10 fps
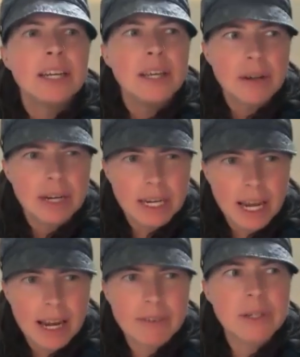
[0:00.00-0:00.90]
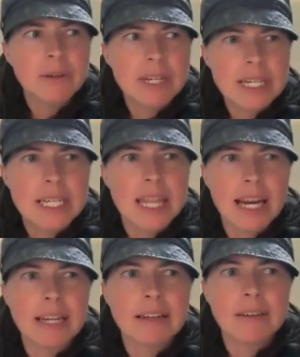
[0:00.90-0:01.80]
you can kind of tune into
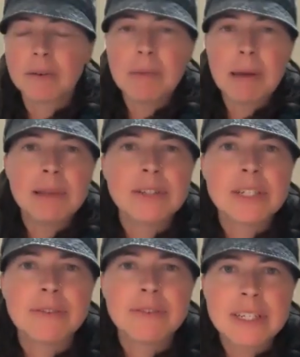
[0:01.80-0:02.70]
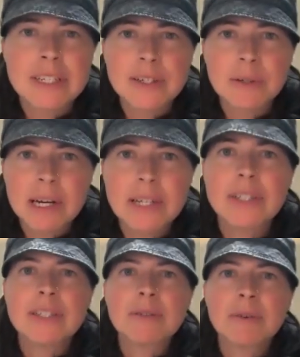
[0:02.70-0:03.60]
that, or maybe there's different
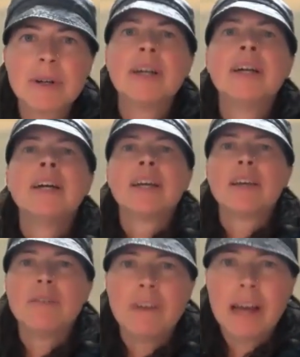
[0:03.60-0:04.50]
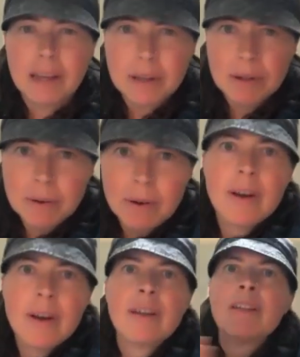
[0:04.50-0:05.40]
situations where you value
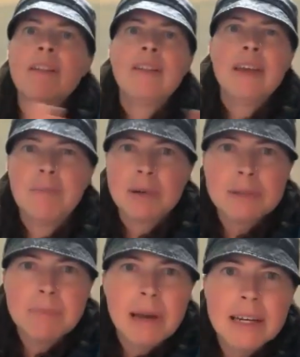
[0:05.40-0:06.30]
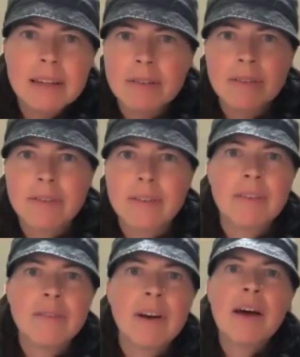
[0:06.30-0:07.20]
the perspective
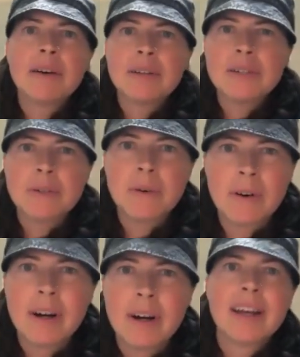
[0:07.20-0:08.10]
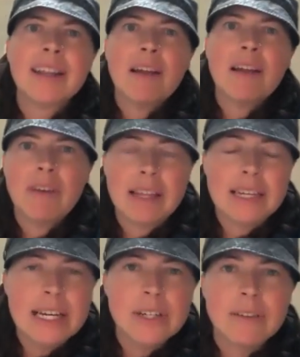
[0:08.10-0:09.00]
of others or that
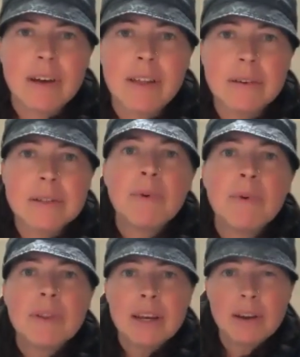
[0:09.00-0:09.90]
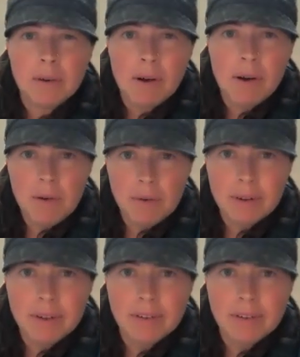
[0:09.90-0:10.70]
validation of others more than your own.